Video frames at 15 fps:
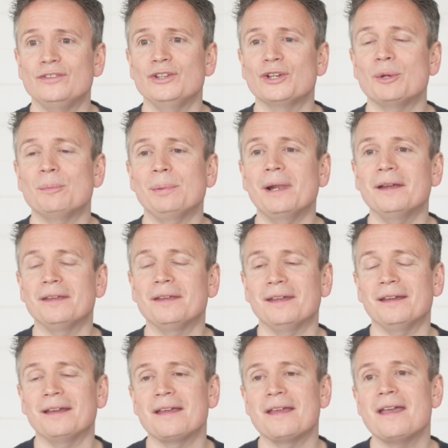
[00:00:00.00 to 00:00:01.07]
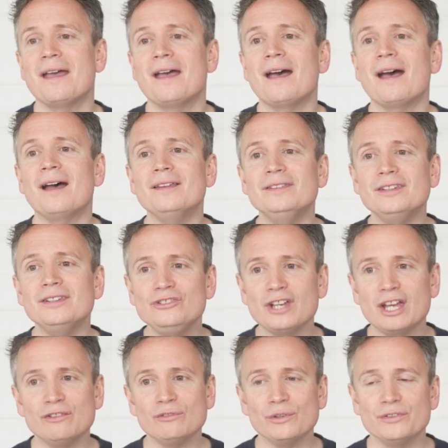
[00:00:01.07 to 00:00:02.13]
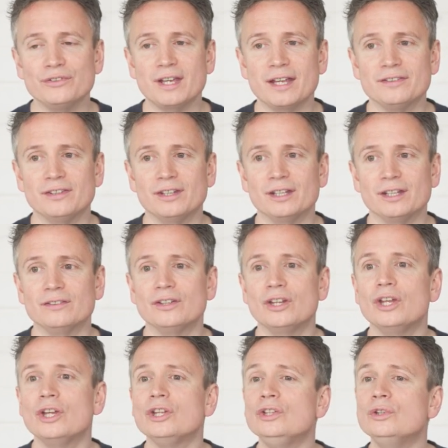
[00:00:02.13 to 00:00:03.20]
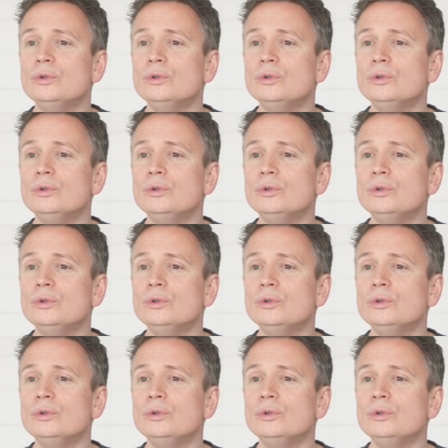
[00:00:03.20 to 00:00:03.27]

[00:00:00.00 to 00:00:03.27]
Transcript: SEO plugin, under General Settings,